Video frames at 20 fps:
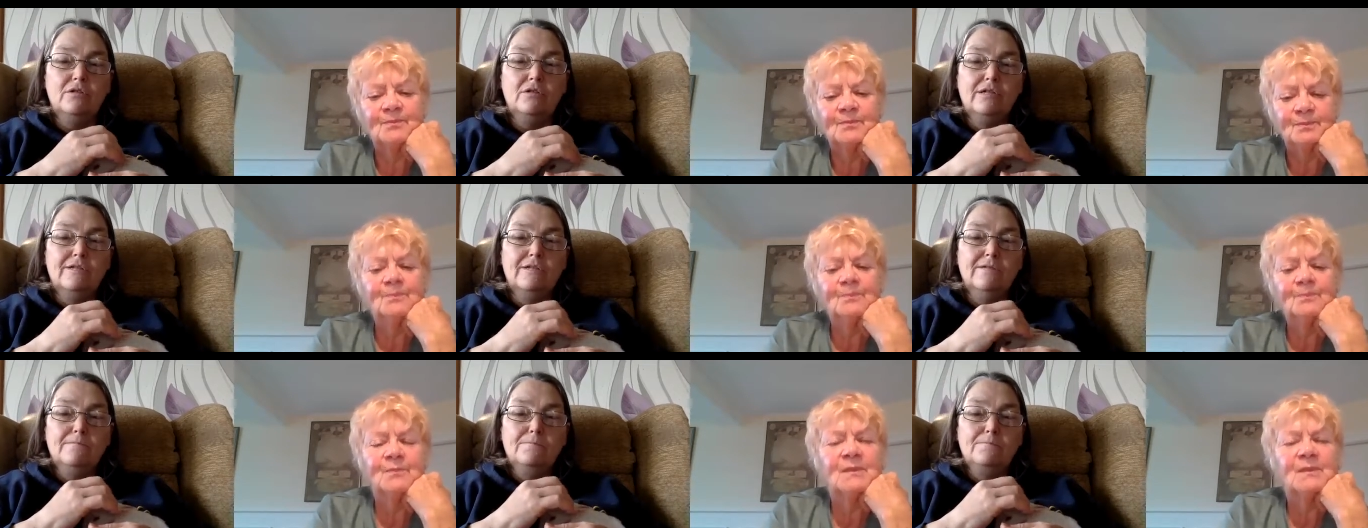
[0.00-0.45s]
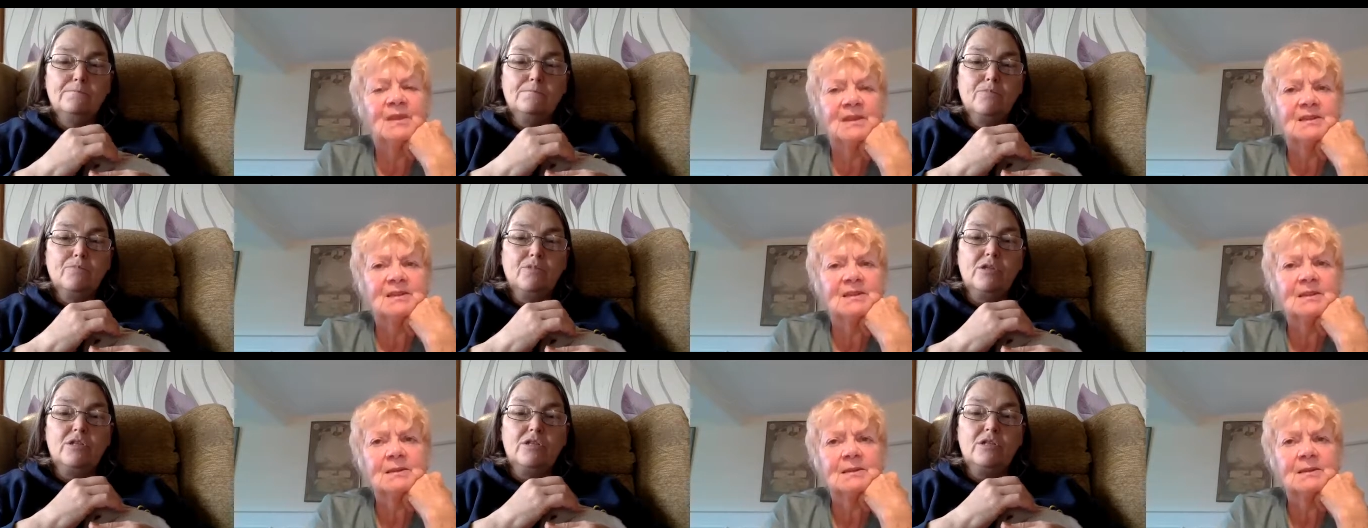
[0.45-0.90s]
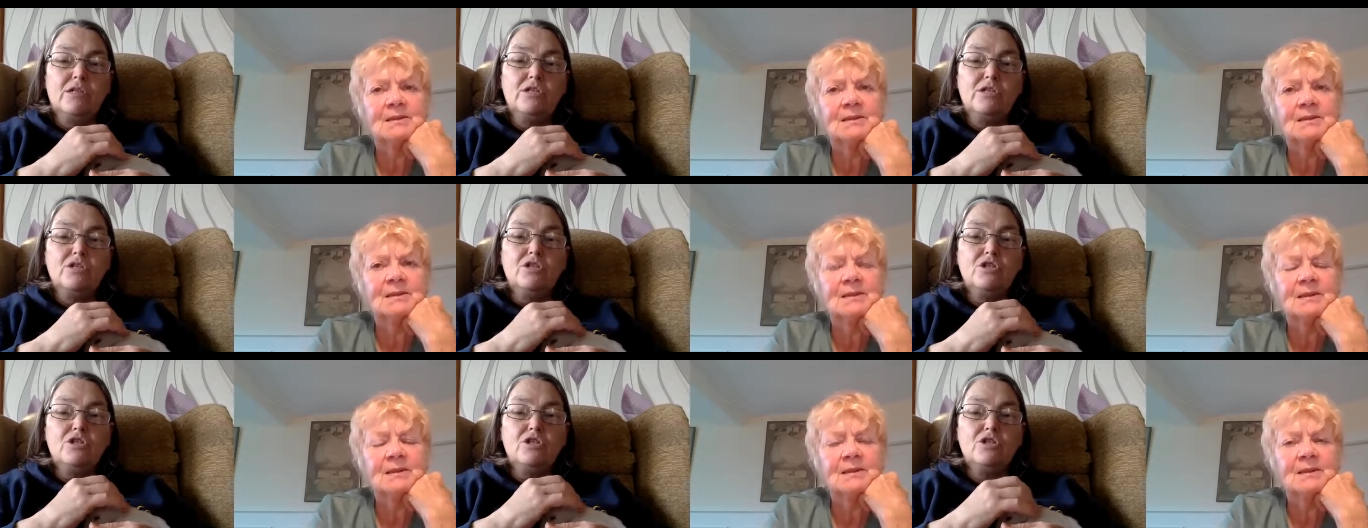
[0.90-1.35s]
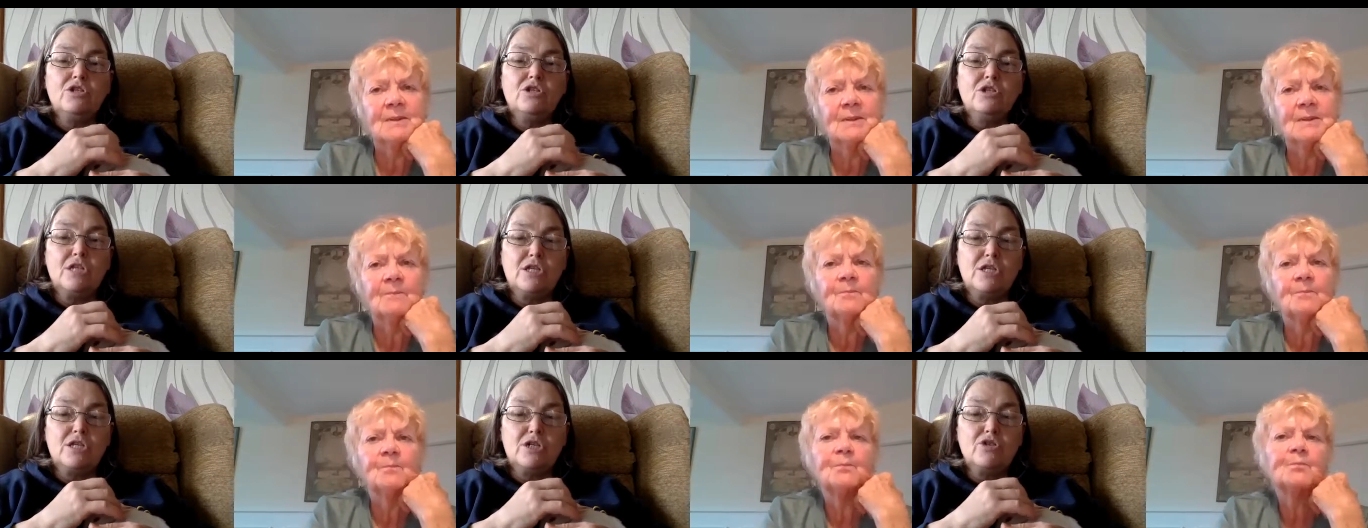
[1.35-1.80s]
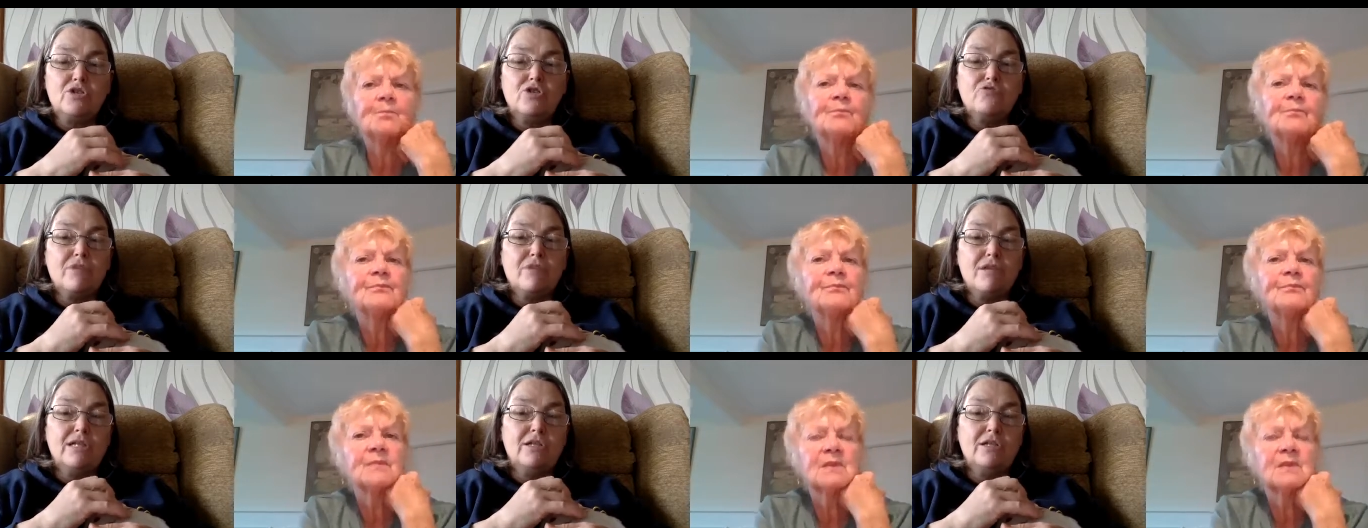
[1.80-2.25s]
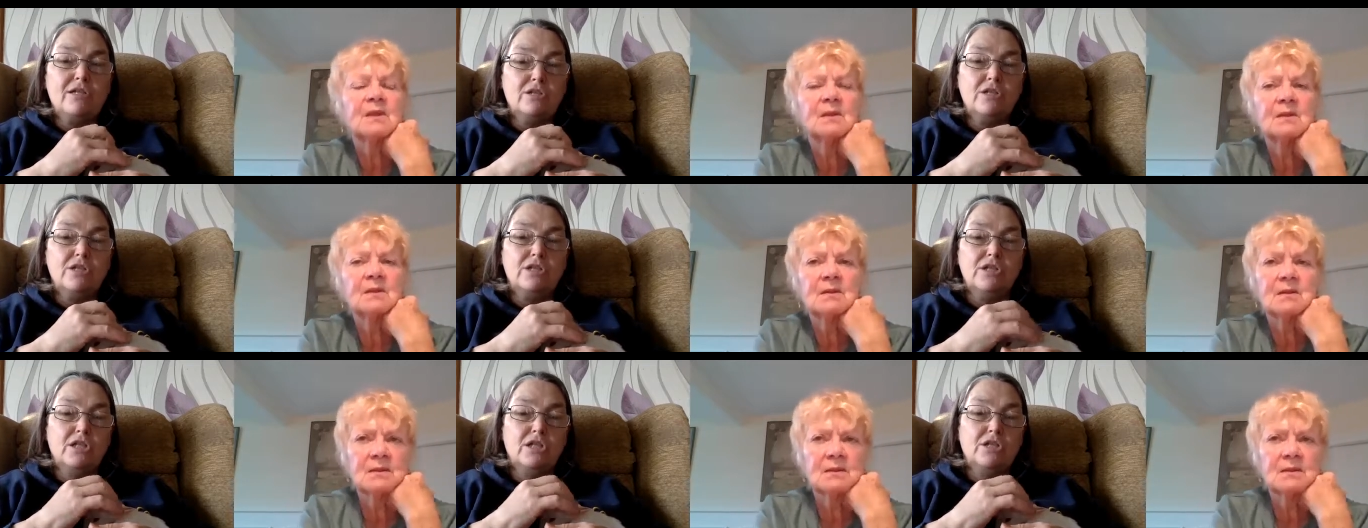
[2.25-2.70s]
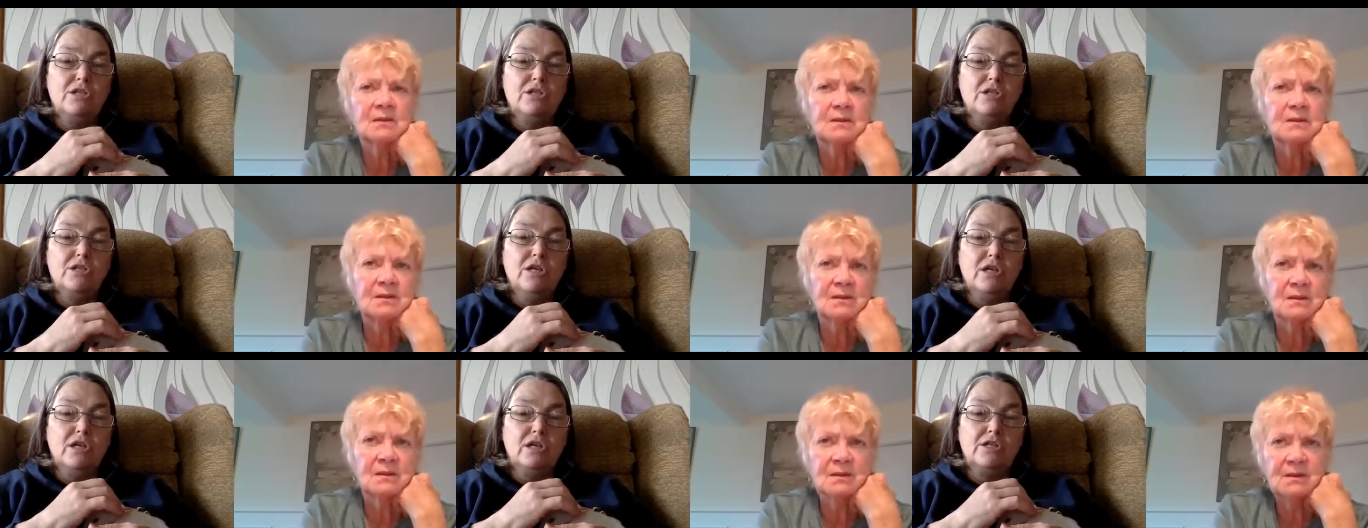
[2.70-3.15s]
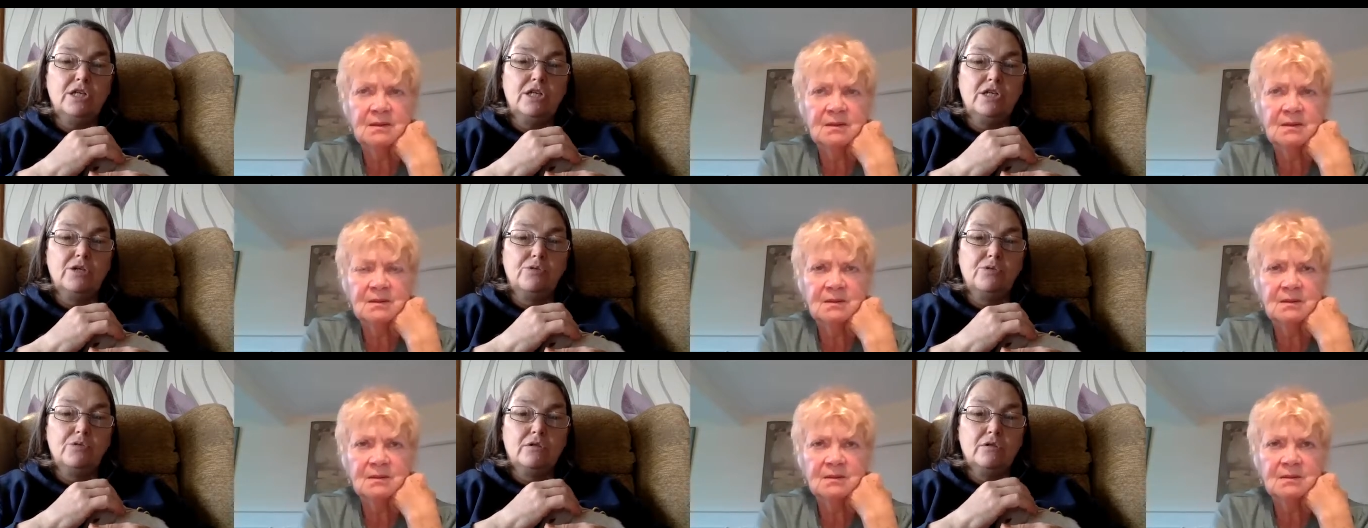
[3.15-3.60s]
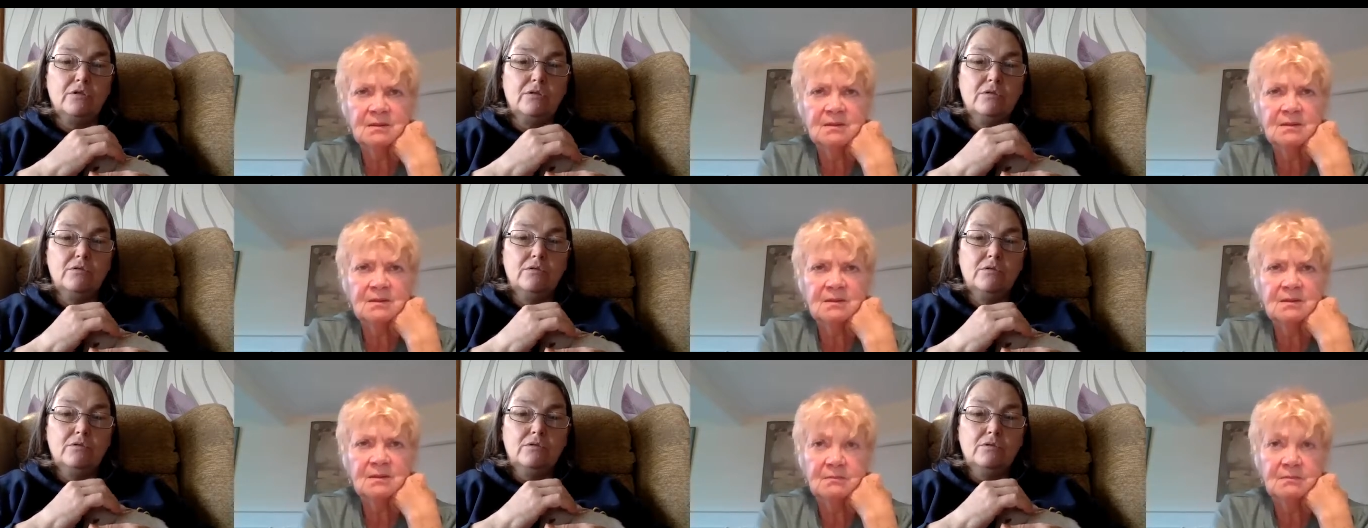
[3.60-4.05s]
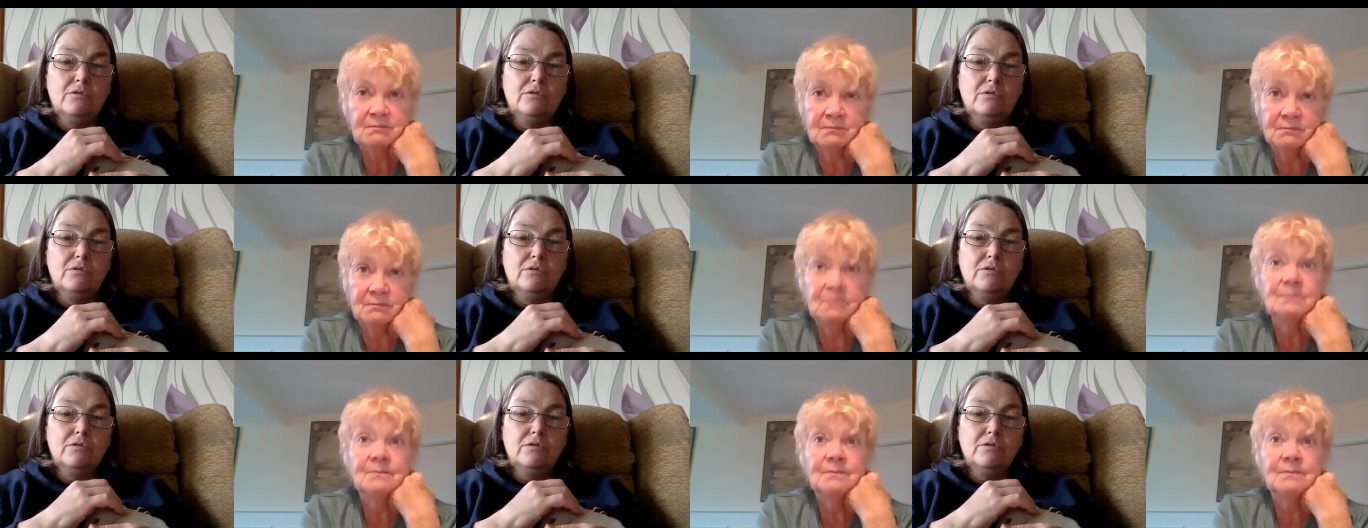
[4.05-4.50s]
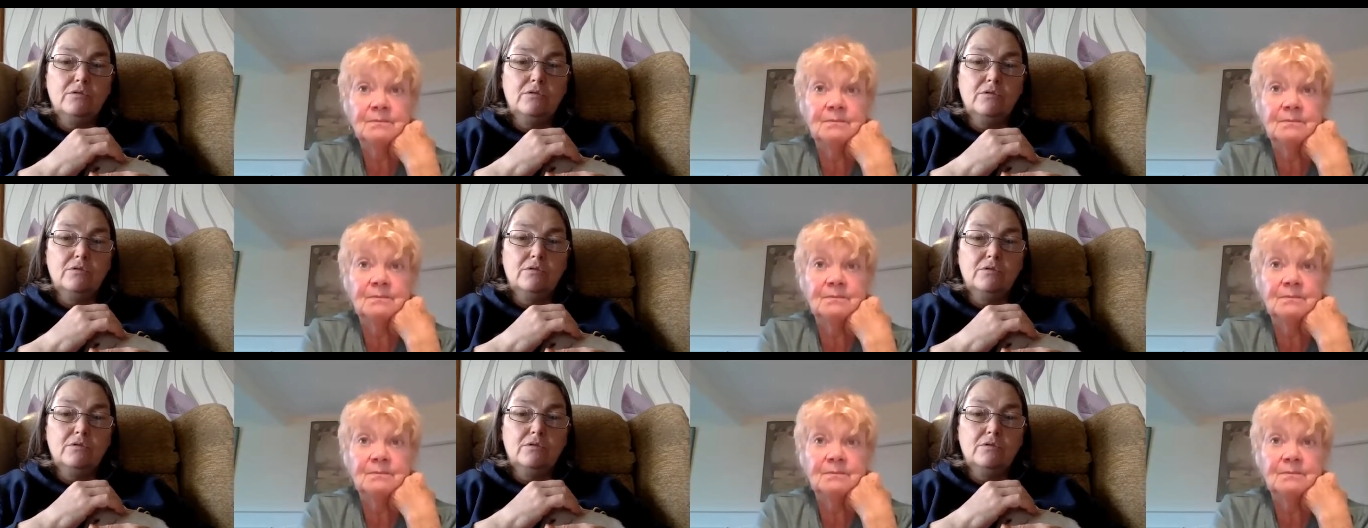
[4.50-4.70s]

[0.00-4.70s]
Speaker 1: Mm, it does. Distance, distance really doesn't exist in the energetic world. Mm